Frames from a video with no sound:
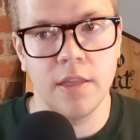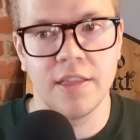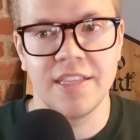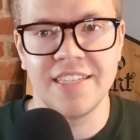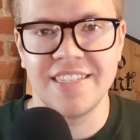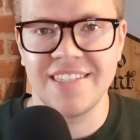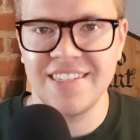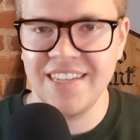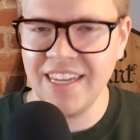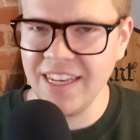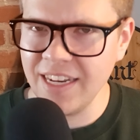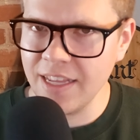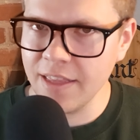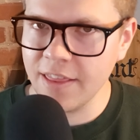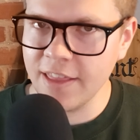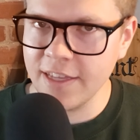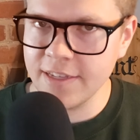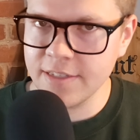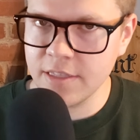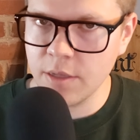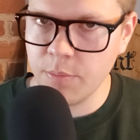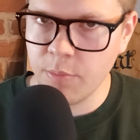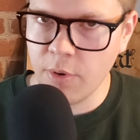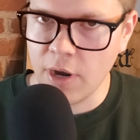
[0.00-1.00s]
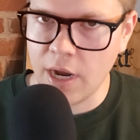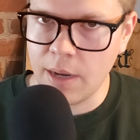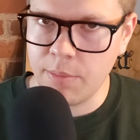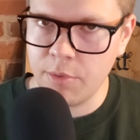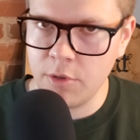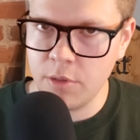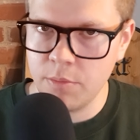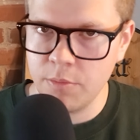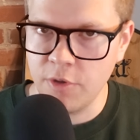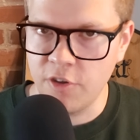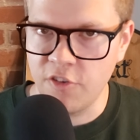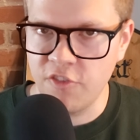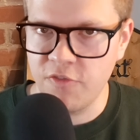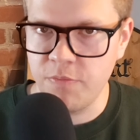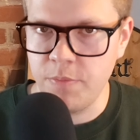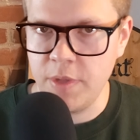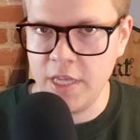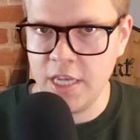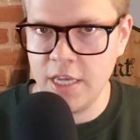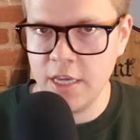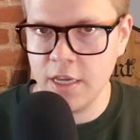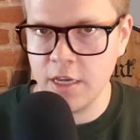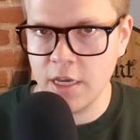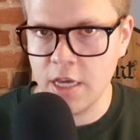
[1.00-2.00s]
The Zenith has the problem of
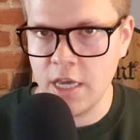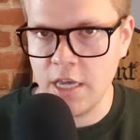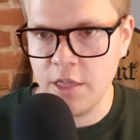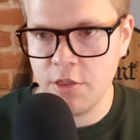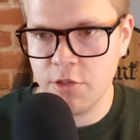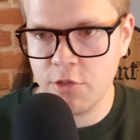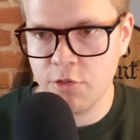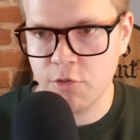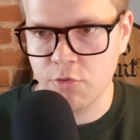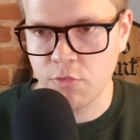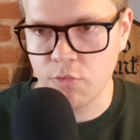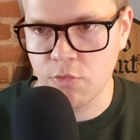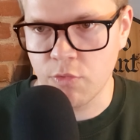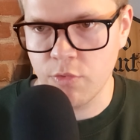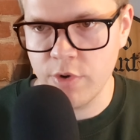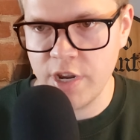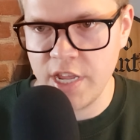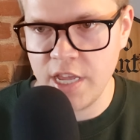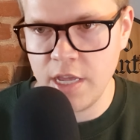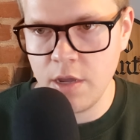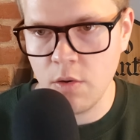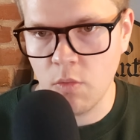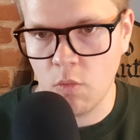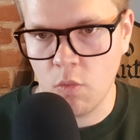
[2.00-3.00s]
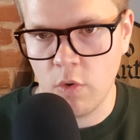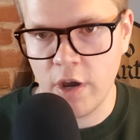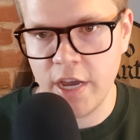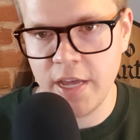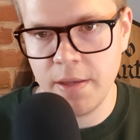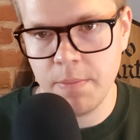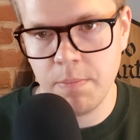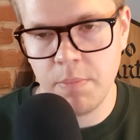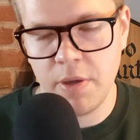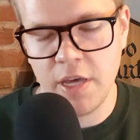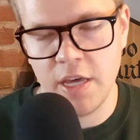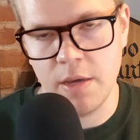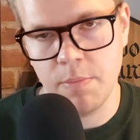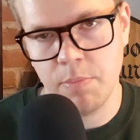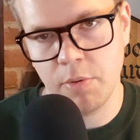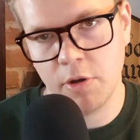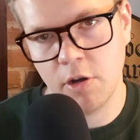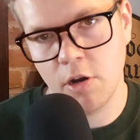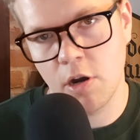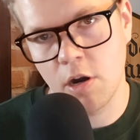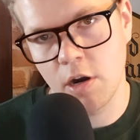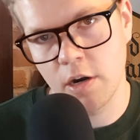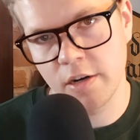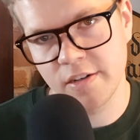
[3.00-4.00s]
being a 3 white
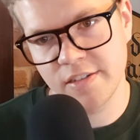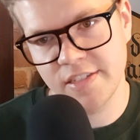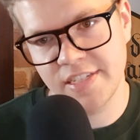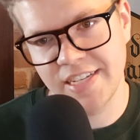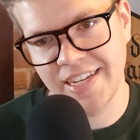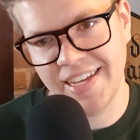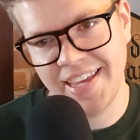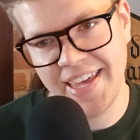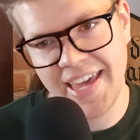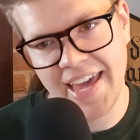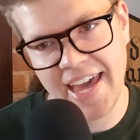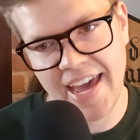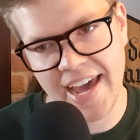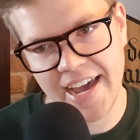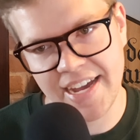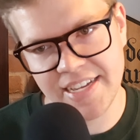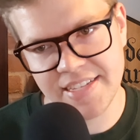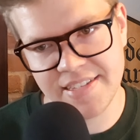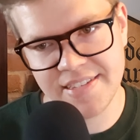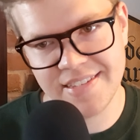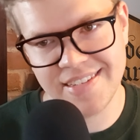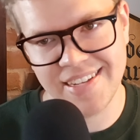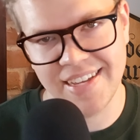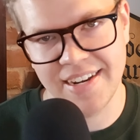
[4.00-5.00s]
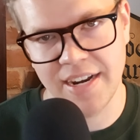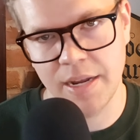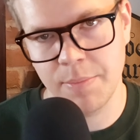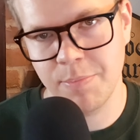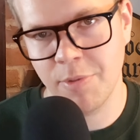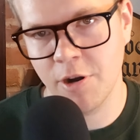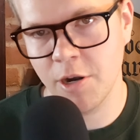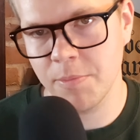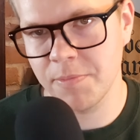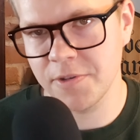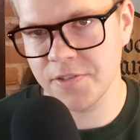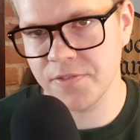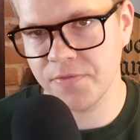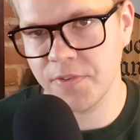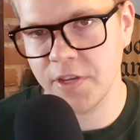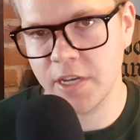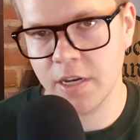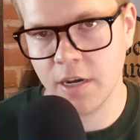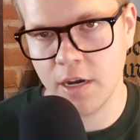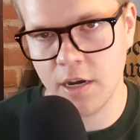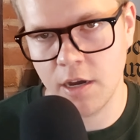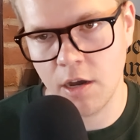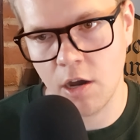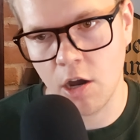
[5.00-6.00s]
pip card to cast, and I purposely
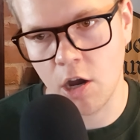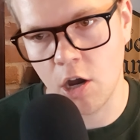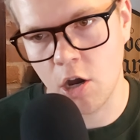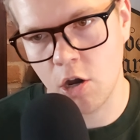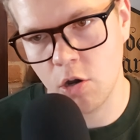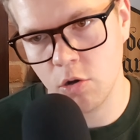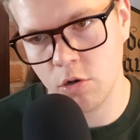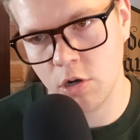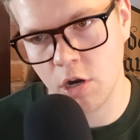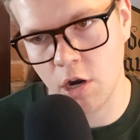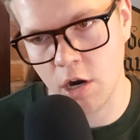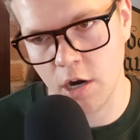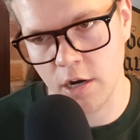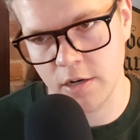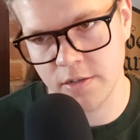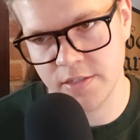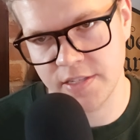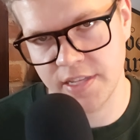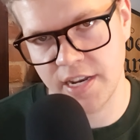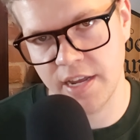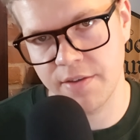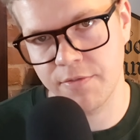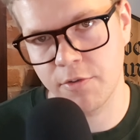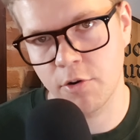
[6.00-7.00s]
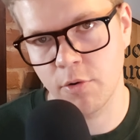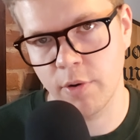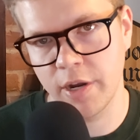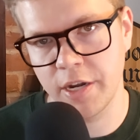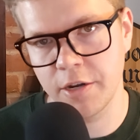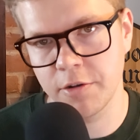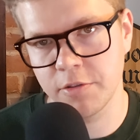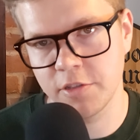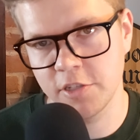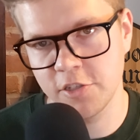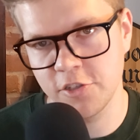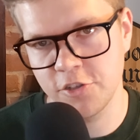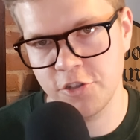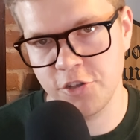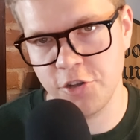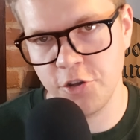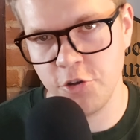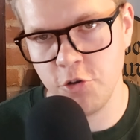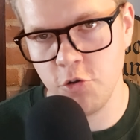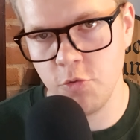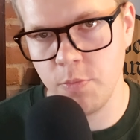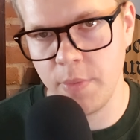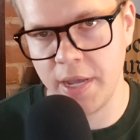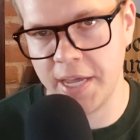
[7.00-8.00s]
cut all cards that have greater than
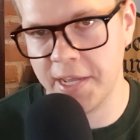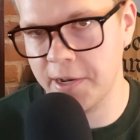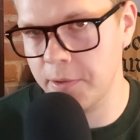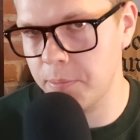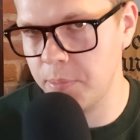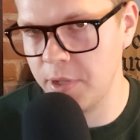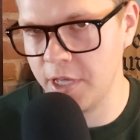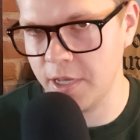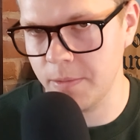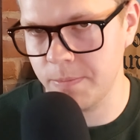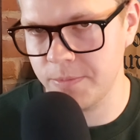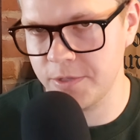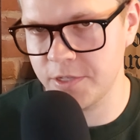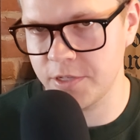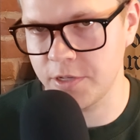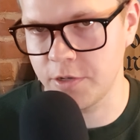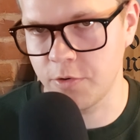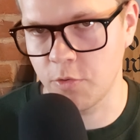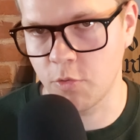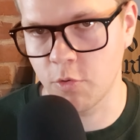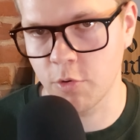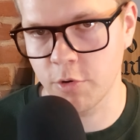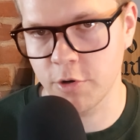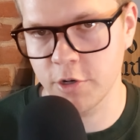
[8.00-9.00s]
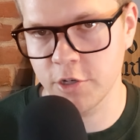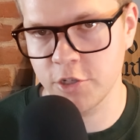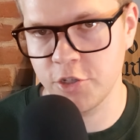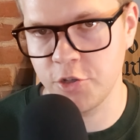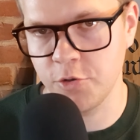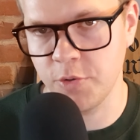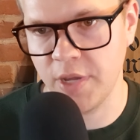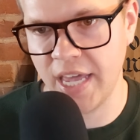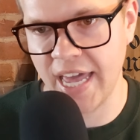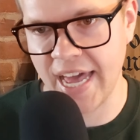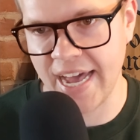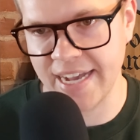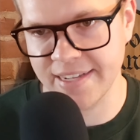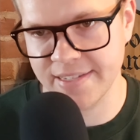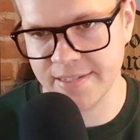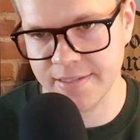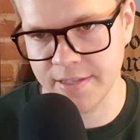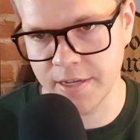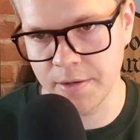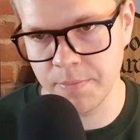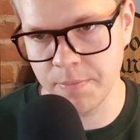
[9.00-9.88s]
2 mana pips in order to cast